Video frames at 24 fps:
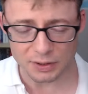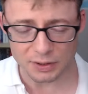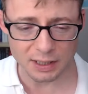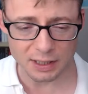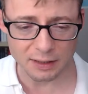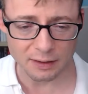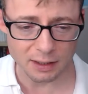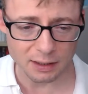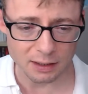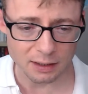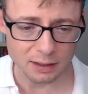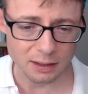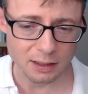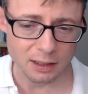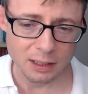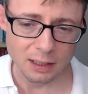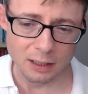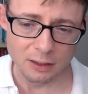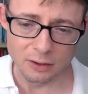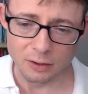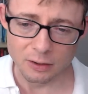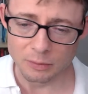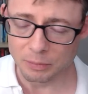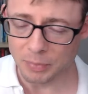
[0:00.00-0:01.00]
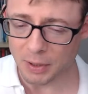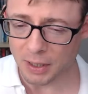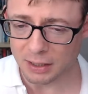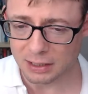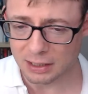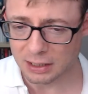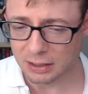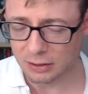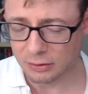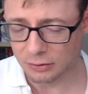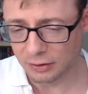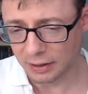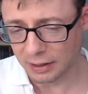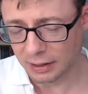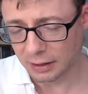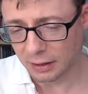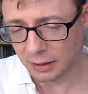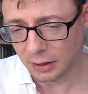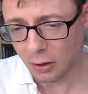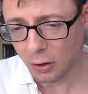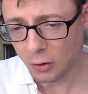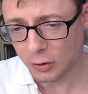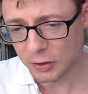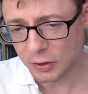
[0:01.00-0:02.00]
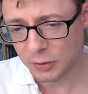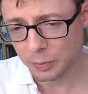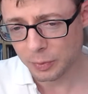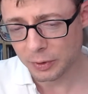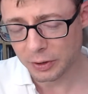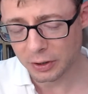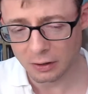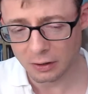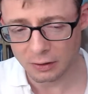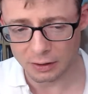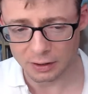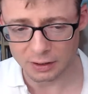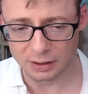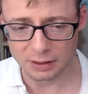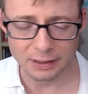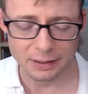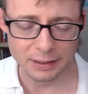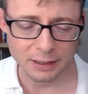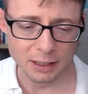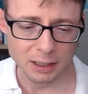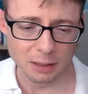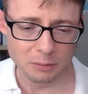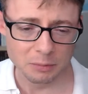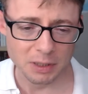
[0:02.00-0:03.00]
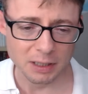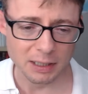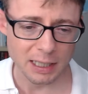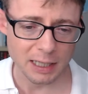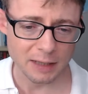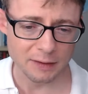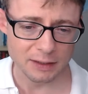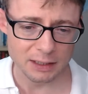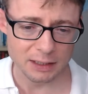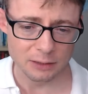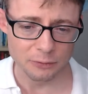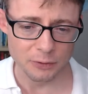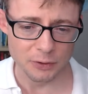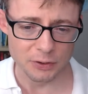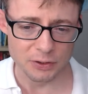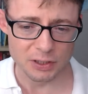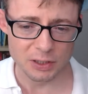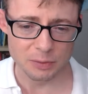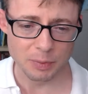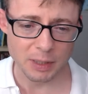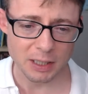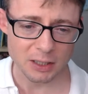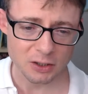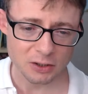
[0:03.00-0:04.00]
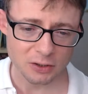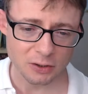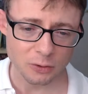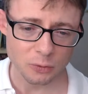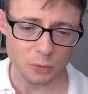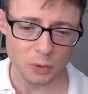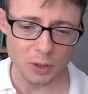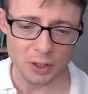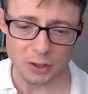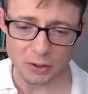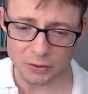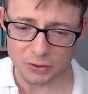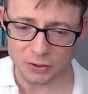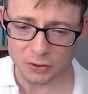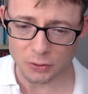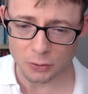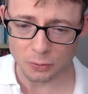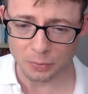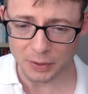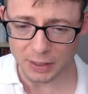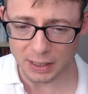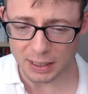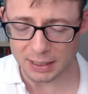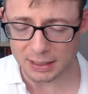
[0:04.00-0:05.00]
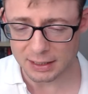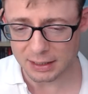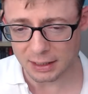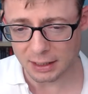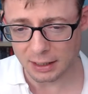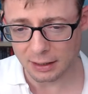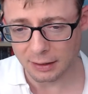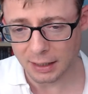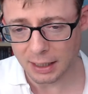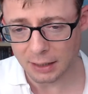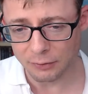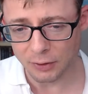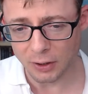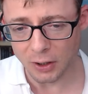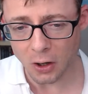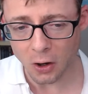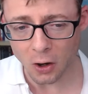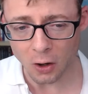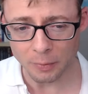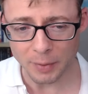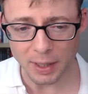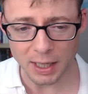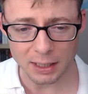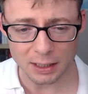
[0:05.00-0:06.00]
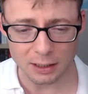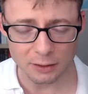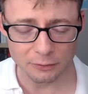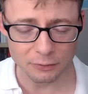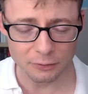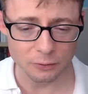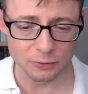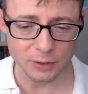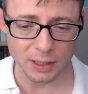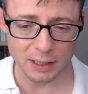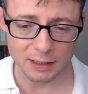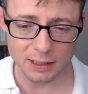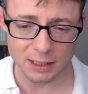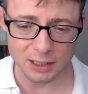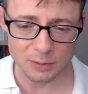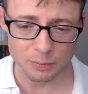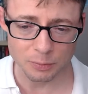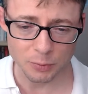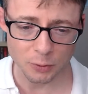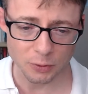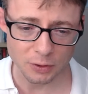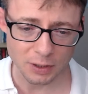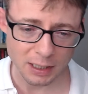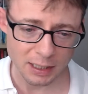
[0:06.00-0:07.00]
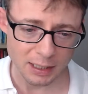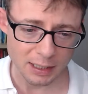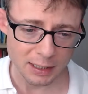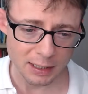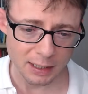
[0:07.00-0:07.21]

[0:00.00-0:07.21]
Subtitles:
it the bus or the hospital or Malala's first speech to the world? So, please leave a comment if you've read this book.